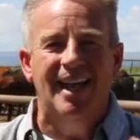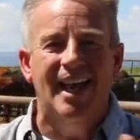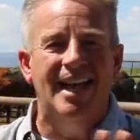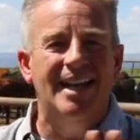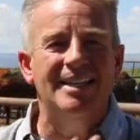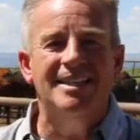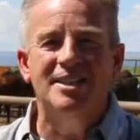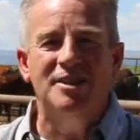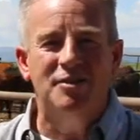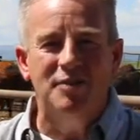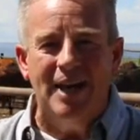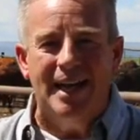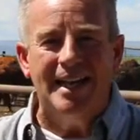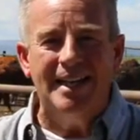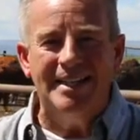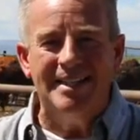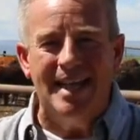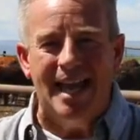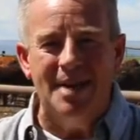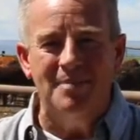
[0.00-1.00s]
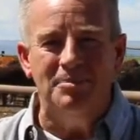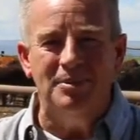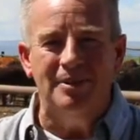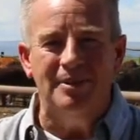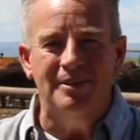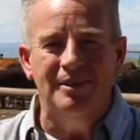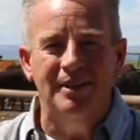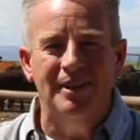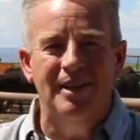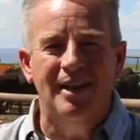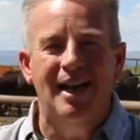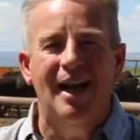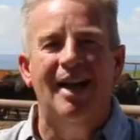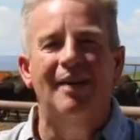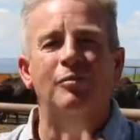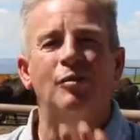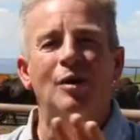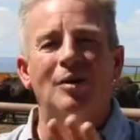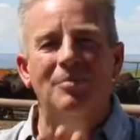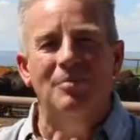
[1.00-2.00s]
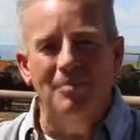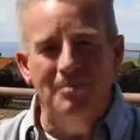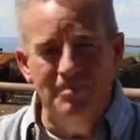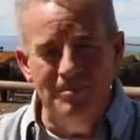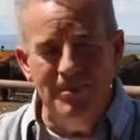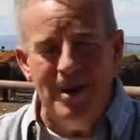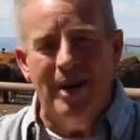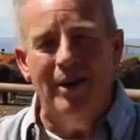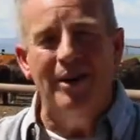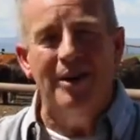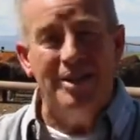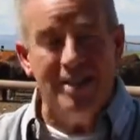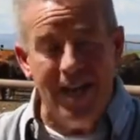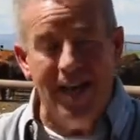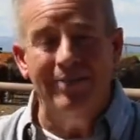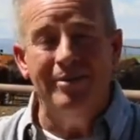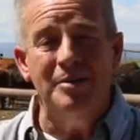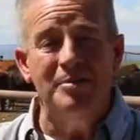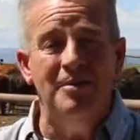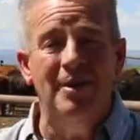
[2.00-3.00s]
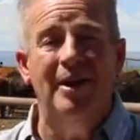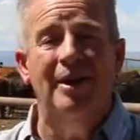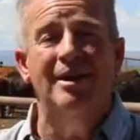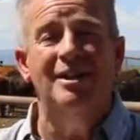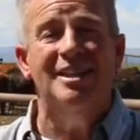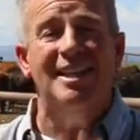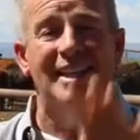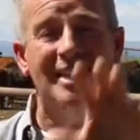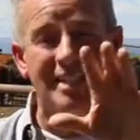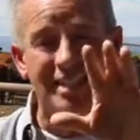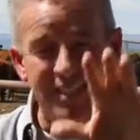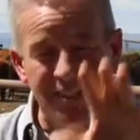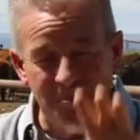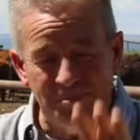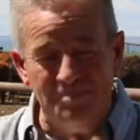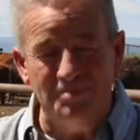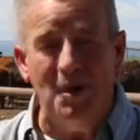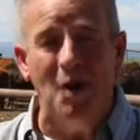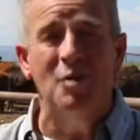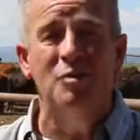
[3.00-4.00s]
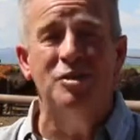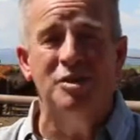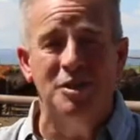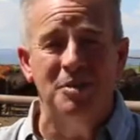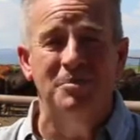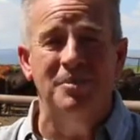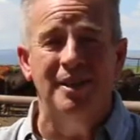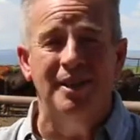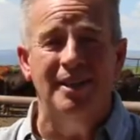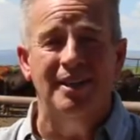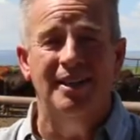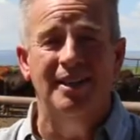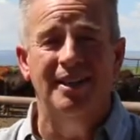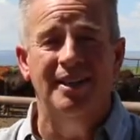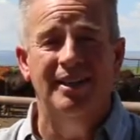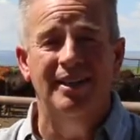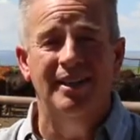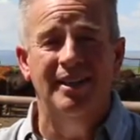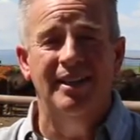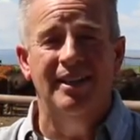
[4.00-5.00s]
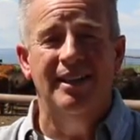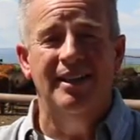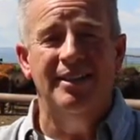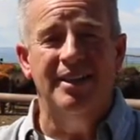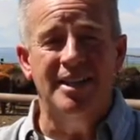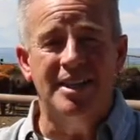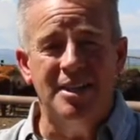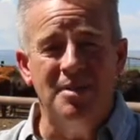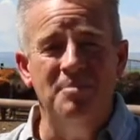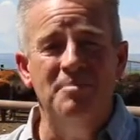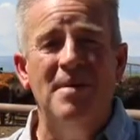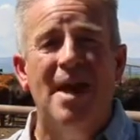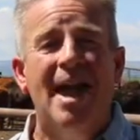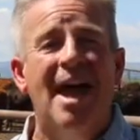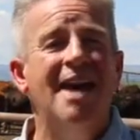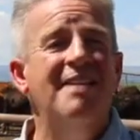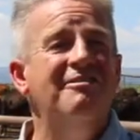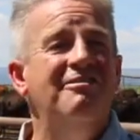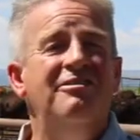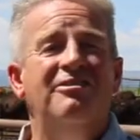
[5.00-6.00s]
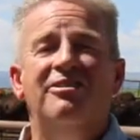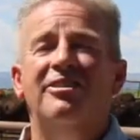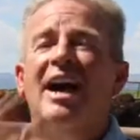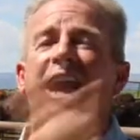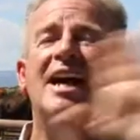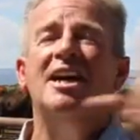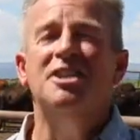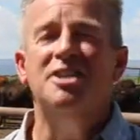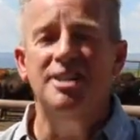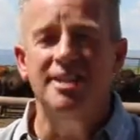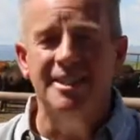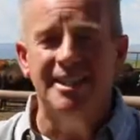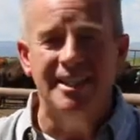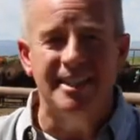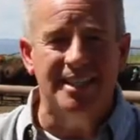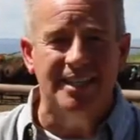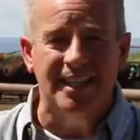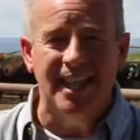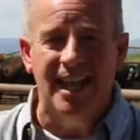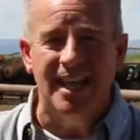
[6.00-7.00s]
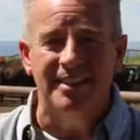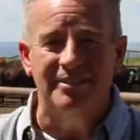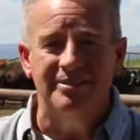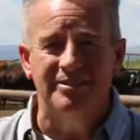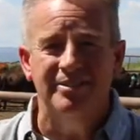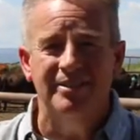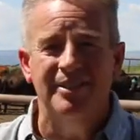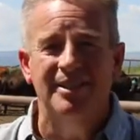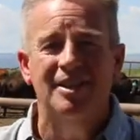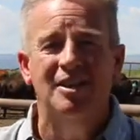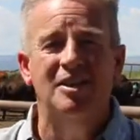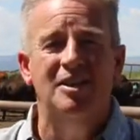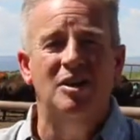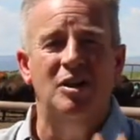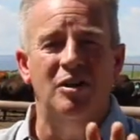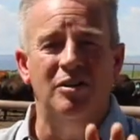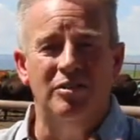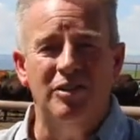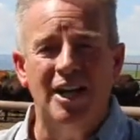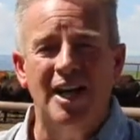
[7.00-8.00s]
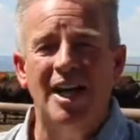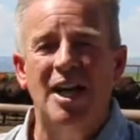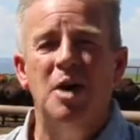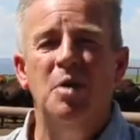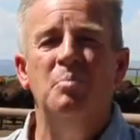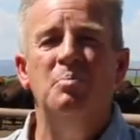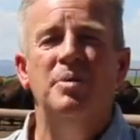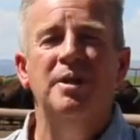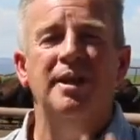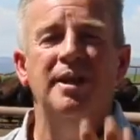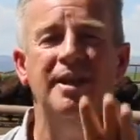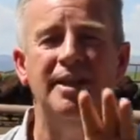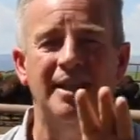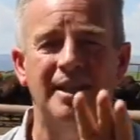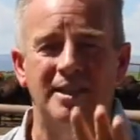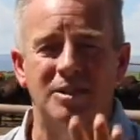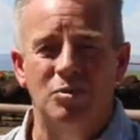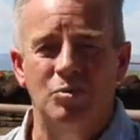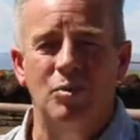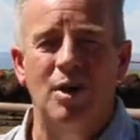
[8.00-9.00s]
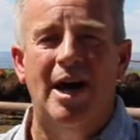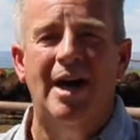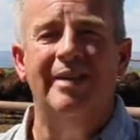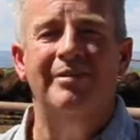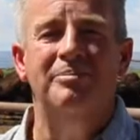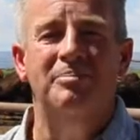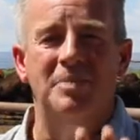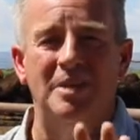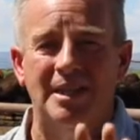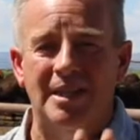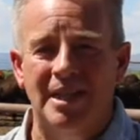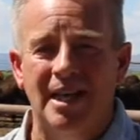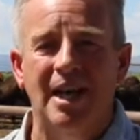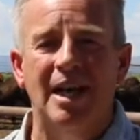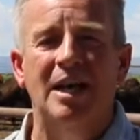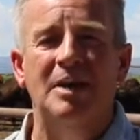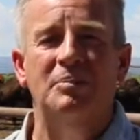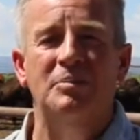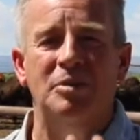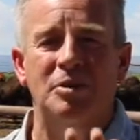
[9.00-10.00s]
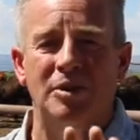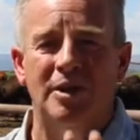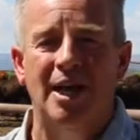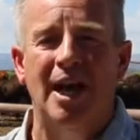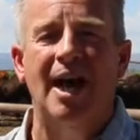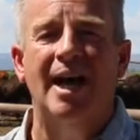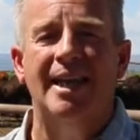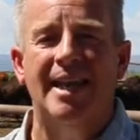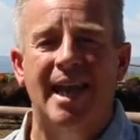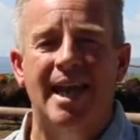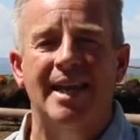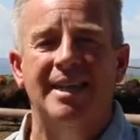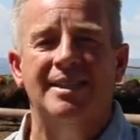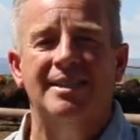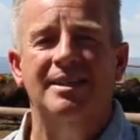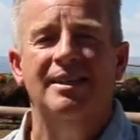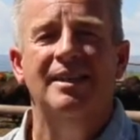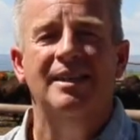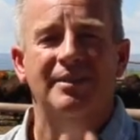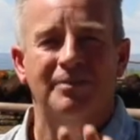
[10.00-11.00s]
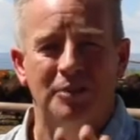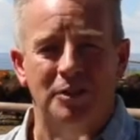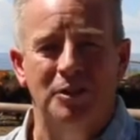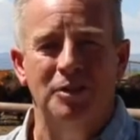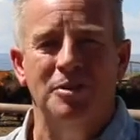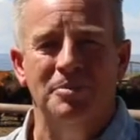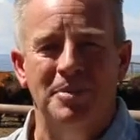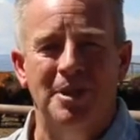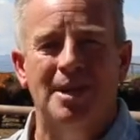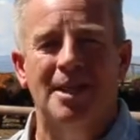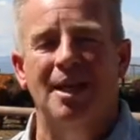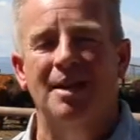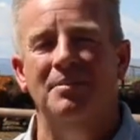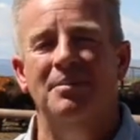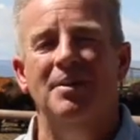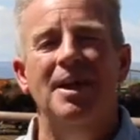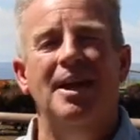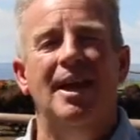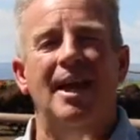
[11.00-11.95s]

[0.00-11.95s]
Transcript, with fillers: And it's a great example of what marriage, covenant marriage is supposed to be. That the man fashions his life over helping his wife become who God has for her to become.